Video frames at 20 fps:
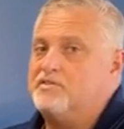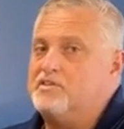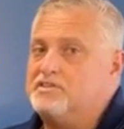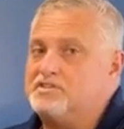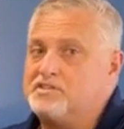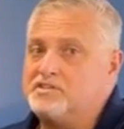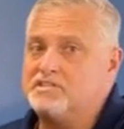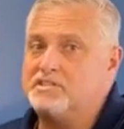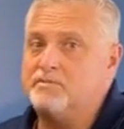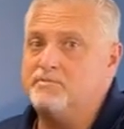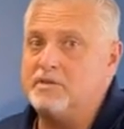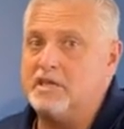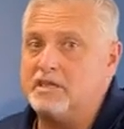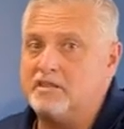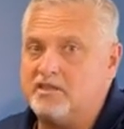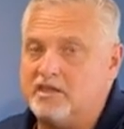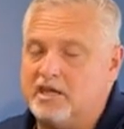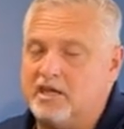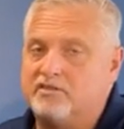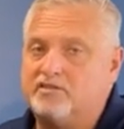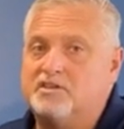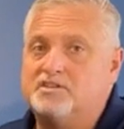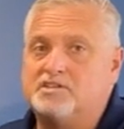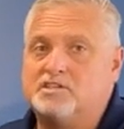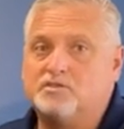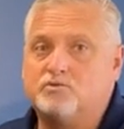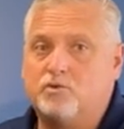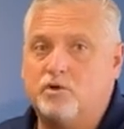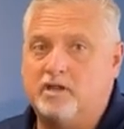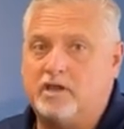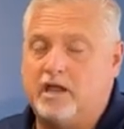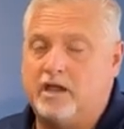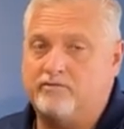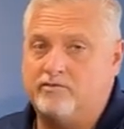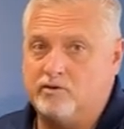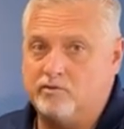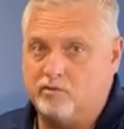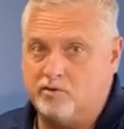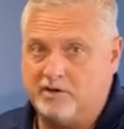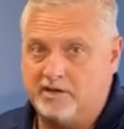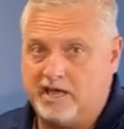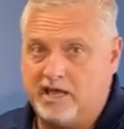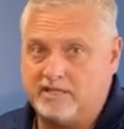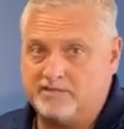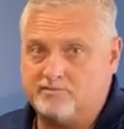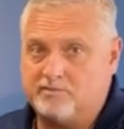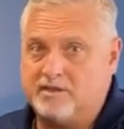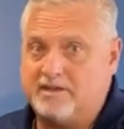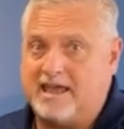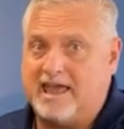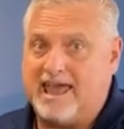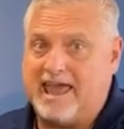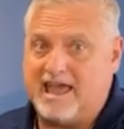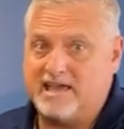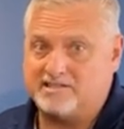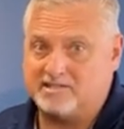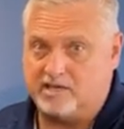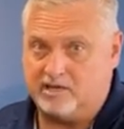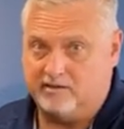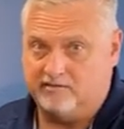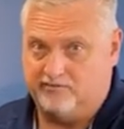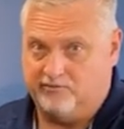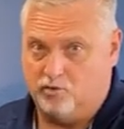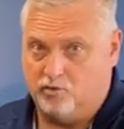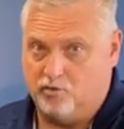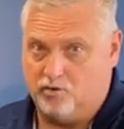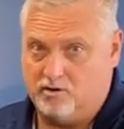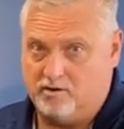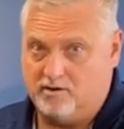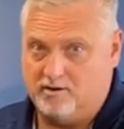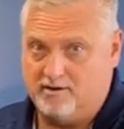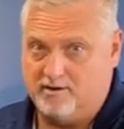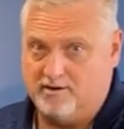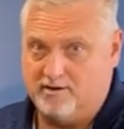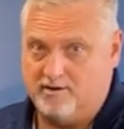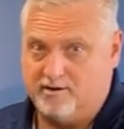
This is the big thing. This is what everyone has been asking for